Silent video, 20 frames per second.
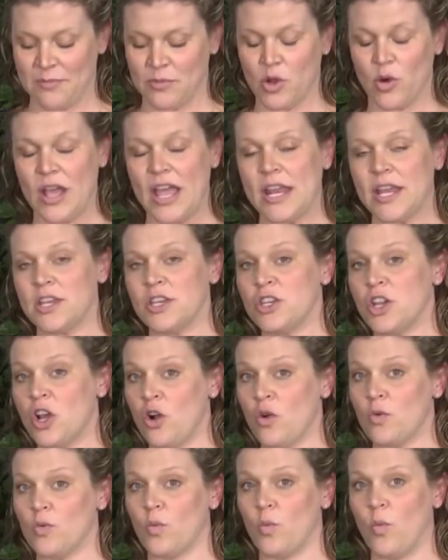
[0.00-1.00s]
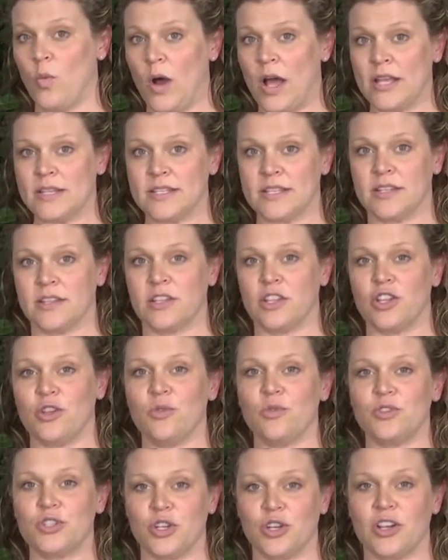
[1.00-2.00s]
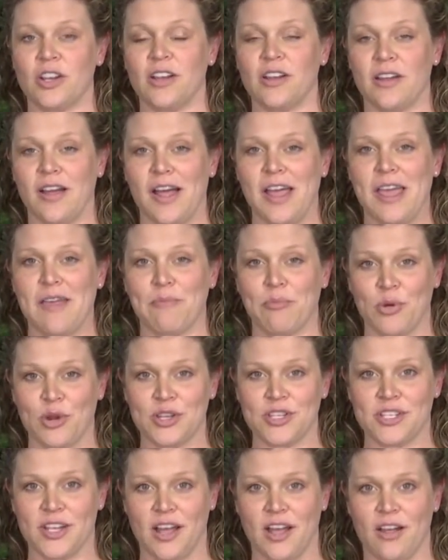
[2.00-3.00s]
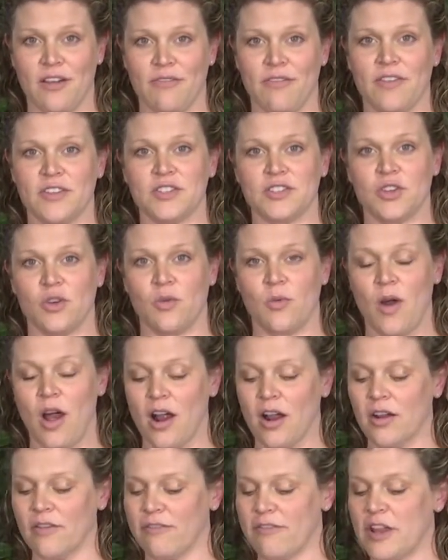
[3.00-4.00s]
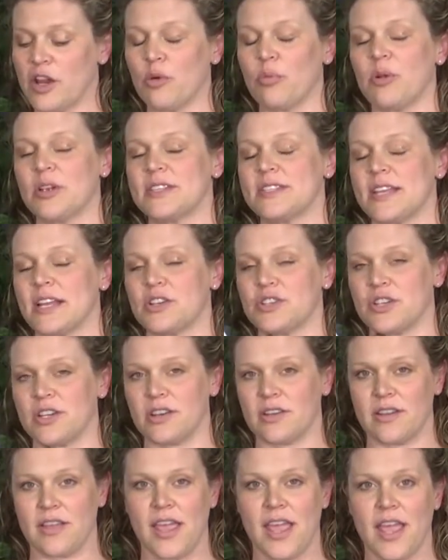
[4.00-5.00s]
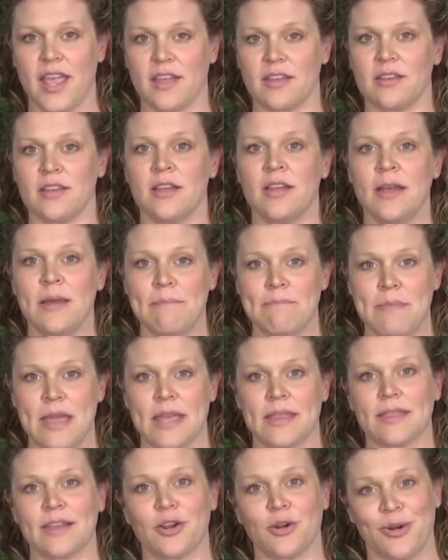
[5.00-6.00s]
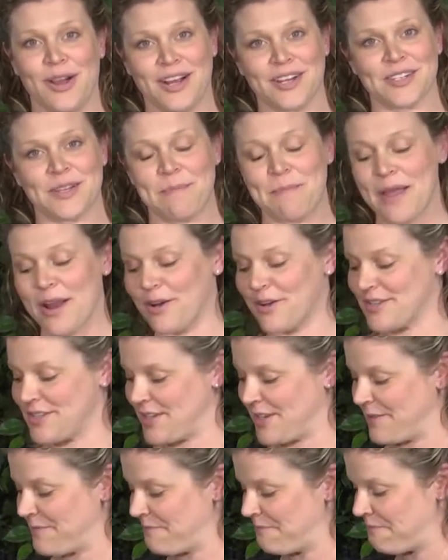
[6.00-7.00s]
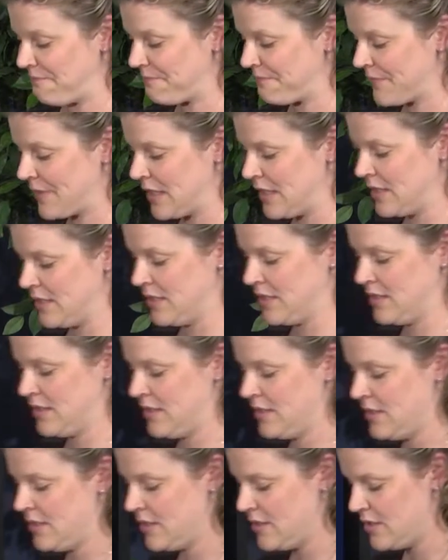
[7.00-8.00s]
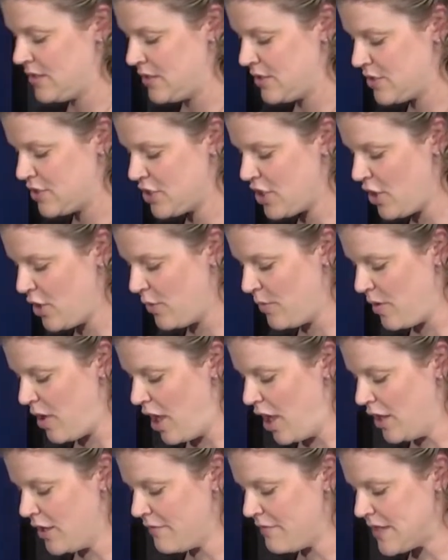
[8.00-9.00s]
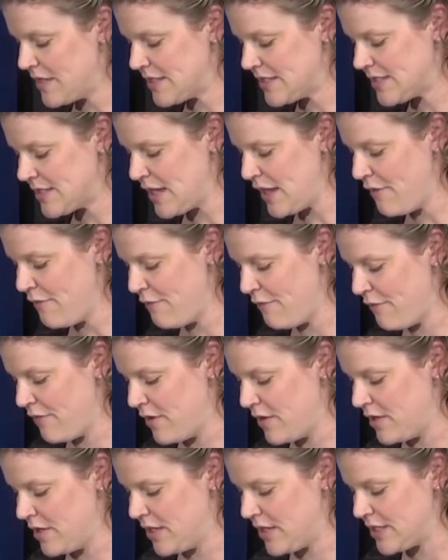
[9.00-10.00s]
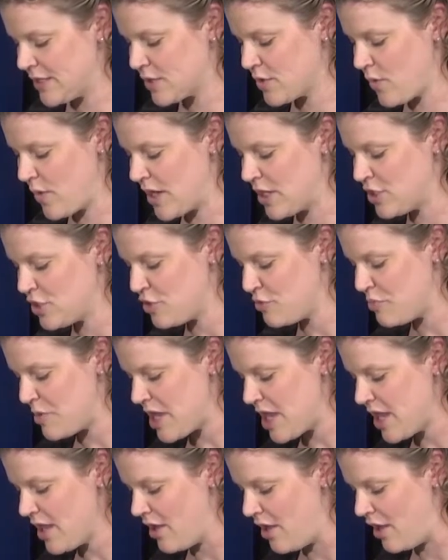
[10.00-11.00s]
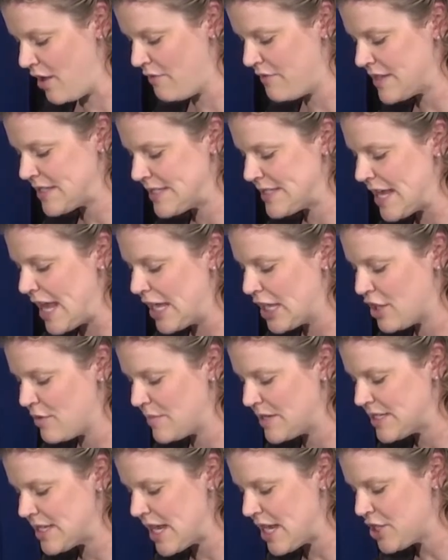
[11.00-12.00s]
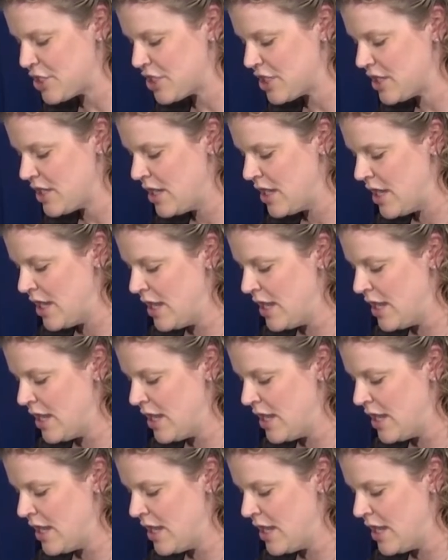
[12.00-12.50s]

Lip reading: go ahead and note what you took a print of so our fingerprint section can make the correct comparison. So all of this stuff is going to be, all this documentation